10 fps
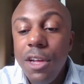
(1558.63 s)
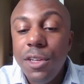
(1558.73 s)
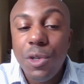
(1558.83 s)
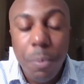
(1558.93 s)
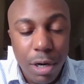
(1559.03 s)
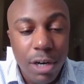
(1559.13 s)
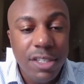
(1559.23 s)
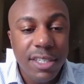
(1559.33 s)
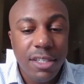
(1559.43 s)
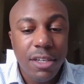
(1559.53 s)
to
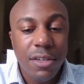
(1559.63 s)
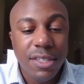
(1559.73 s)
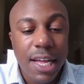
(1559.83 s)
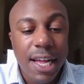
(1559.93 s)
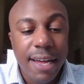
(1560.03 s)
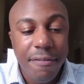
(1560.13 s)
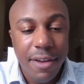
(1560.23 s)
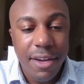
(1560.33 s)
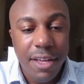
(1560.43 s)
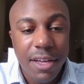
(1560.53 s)
purchase those live
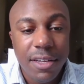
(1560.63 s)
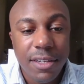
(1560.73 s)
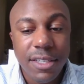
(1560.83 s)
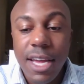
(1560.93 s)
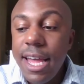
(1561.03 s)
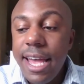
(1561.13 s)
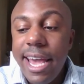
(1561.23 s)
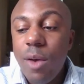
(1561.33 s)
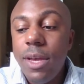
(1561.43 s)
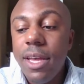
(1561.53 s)
videos,
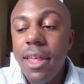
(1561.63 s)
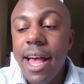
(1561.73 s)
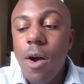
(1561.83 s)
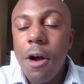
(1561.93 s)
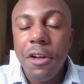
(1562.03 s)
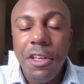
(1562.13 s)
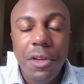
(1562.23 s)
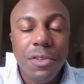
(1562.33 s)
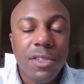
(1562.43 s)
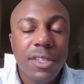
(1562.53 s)
and we allow our users